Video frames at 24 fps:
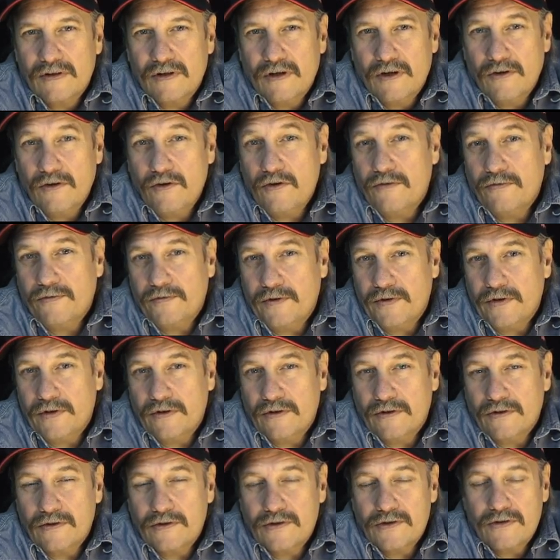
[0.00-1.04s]
other
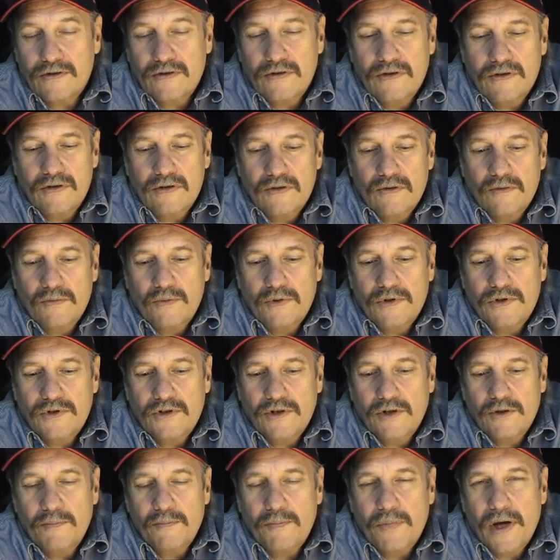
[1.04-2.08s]
fears
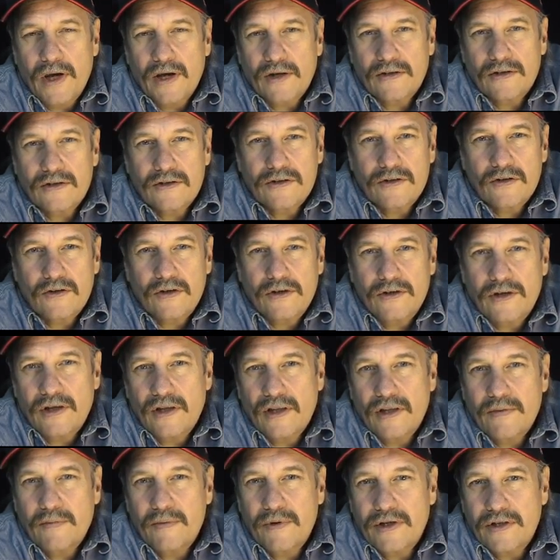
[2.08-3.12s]
which impact us on a
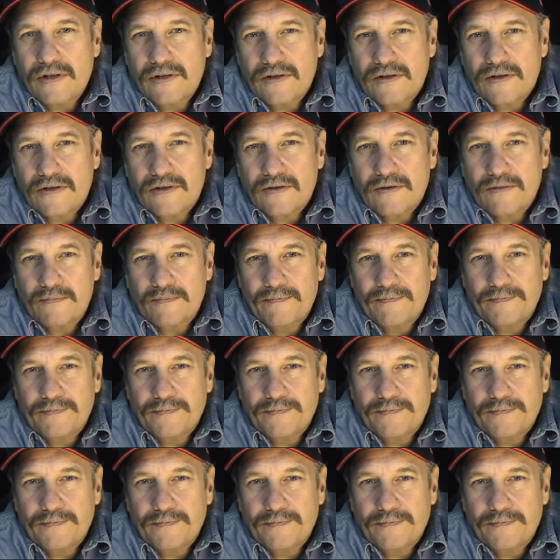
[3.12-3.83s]
daily basis.